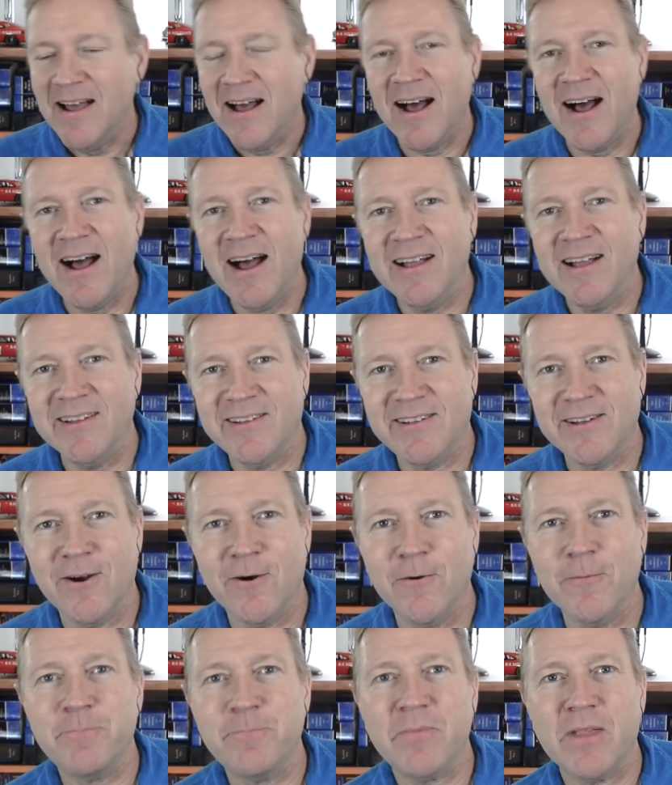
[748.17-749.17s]
Uh,
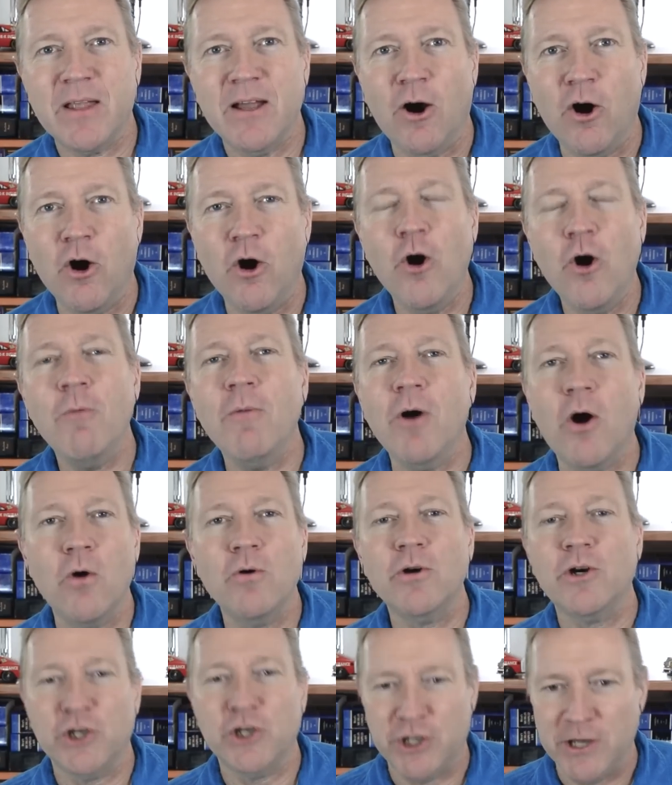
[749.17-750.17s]
so, home
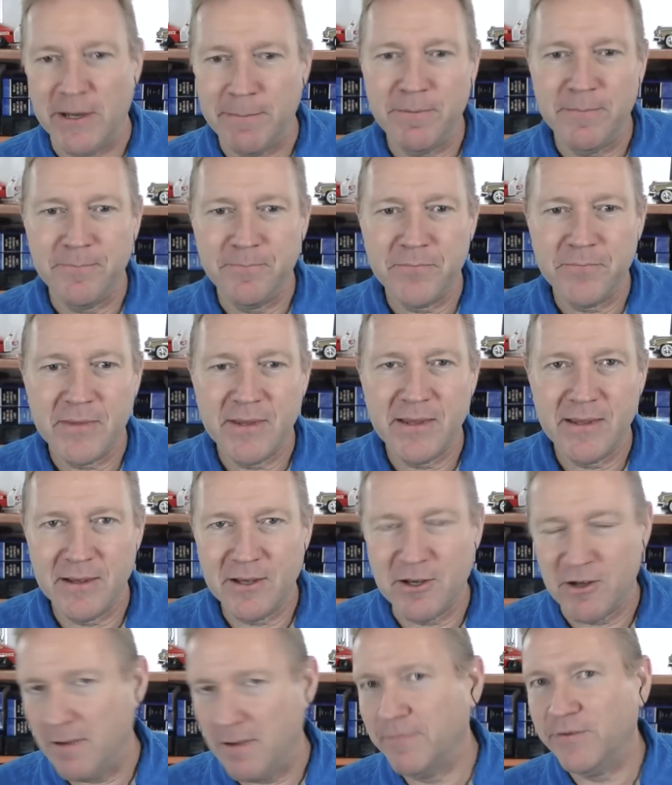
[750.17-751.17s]
ownership
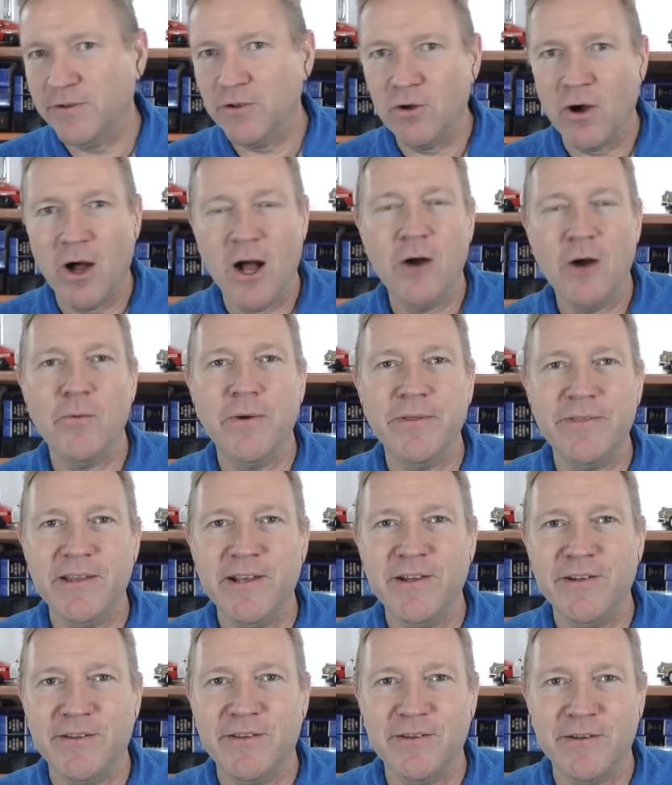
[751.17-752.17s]
comes along with
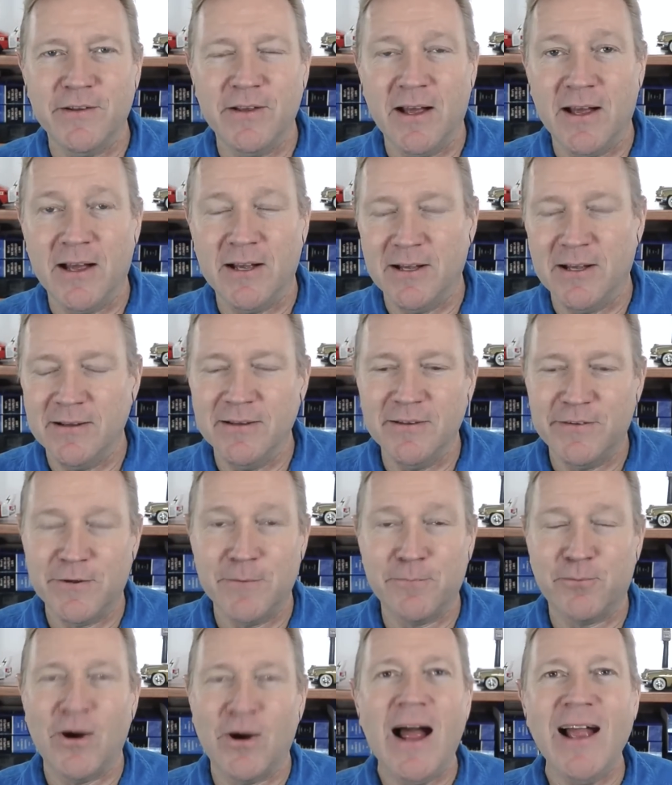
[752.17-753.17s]
these uh,
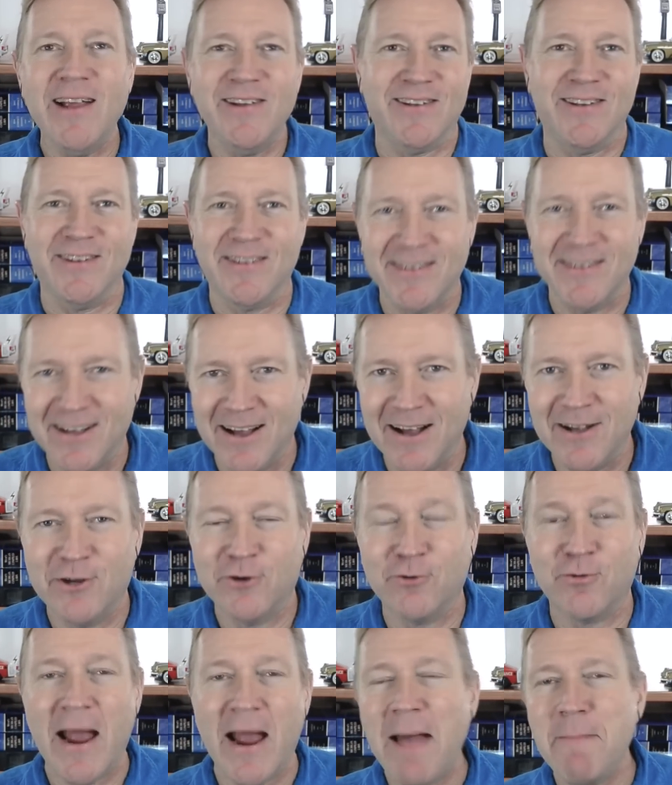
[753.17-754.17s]
surprises, a
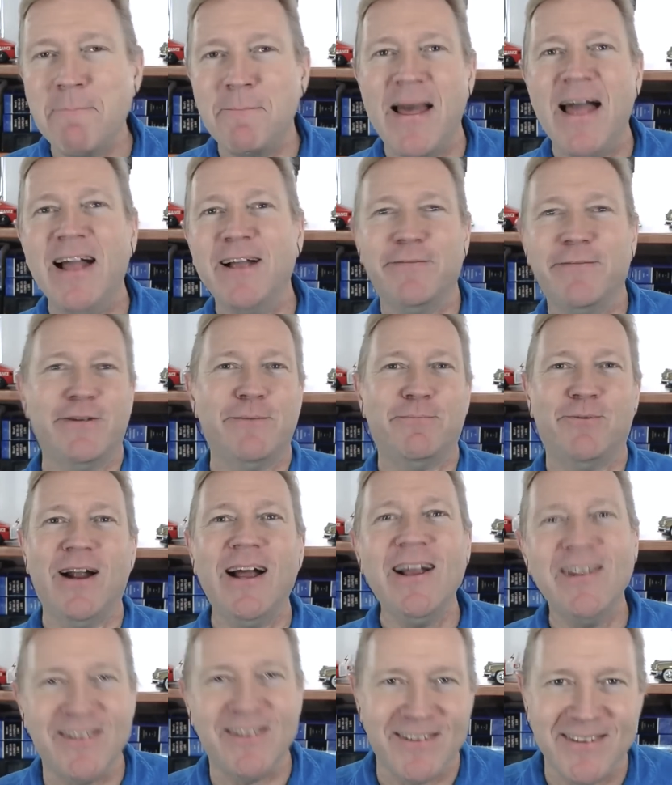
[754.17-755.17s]
grab bag of
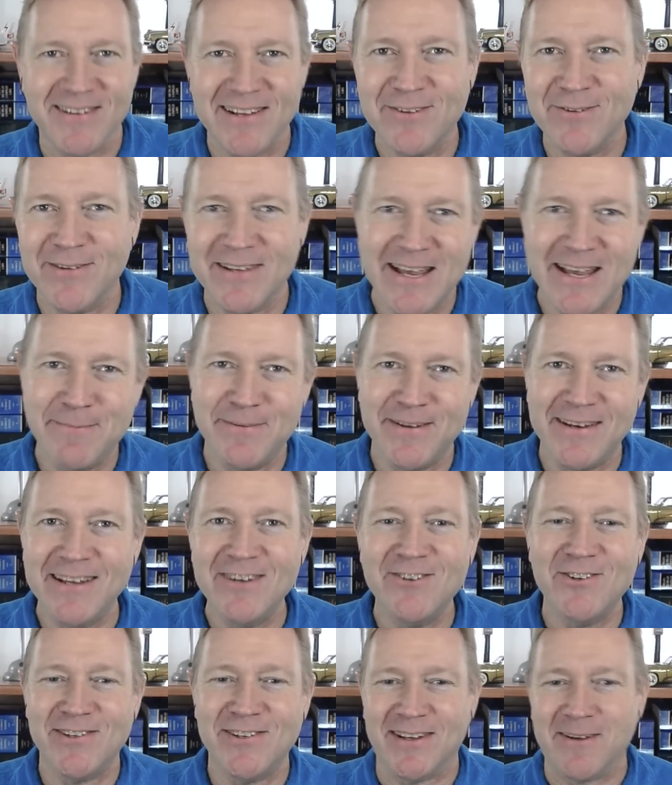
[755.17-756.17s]
surprises. That's what keeps it
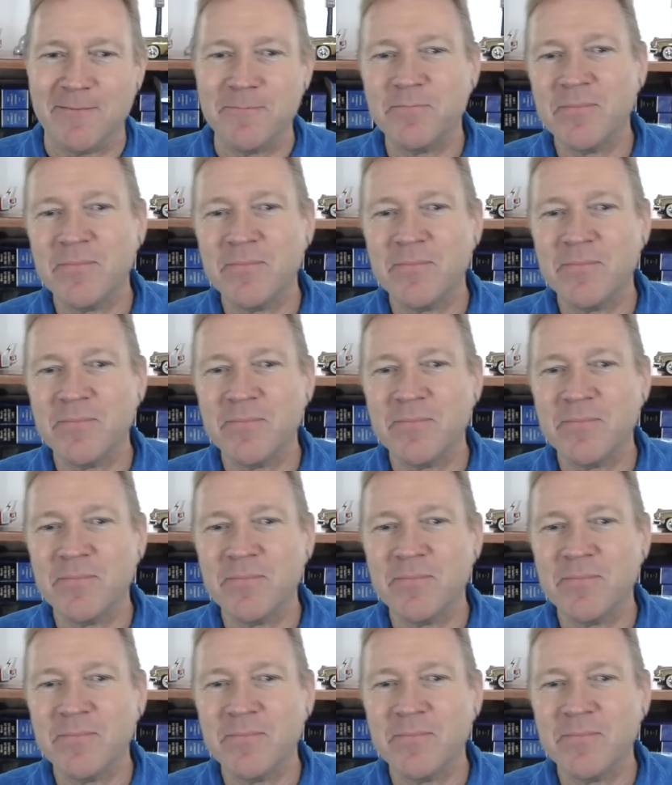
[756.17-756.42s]
interesting.